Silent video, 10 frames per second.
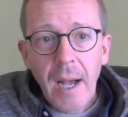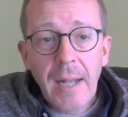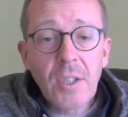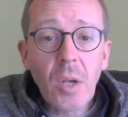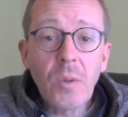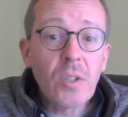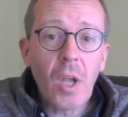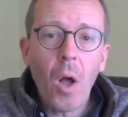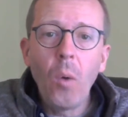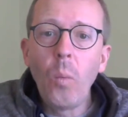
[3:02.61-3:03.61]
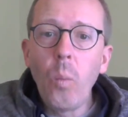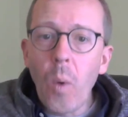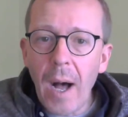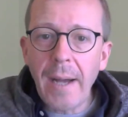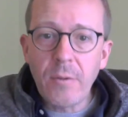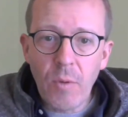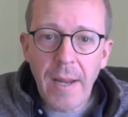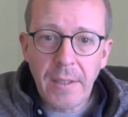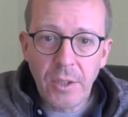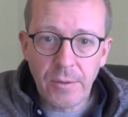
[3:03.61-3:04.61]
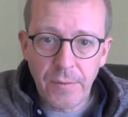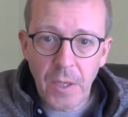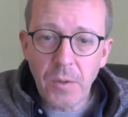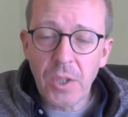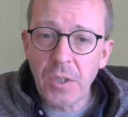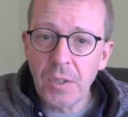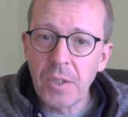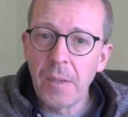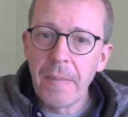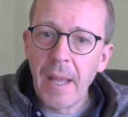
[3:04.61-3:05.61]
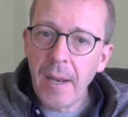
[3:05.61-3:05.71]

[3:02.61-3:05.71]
And so there's a whole wide range of uses.